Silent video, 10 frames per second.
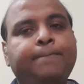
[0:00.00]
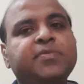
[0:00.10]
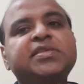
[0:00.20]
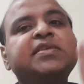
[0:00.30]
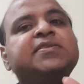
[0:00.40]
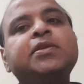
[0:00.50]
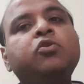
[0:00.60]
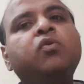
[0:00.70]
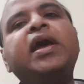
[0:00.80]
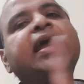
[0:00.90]
say
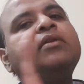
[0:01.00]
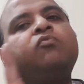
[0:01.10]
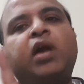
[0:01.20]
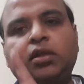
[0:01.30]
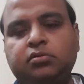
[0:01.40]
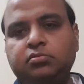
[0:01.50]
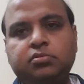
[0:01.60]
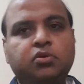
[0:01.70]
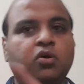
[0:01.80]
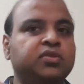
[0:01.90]
0 and 1,
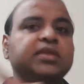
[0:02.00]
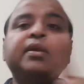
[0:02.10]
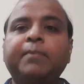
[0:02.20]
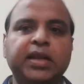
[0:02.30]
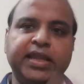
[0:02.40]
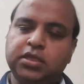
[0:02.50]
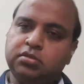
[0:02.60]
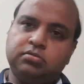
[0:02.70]
on the number line.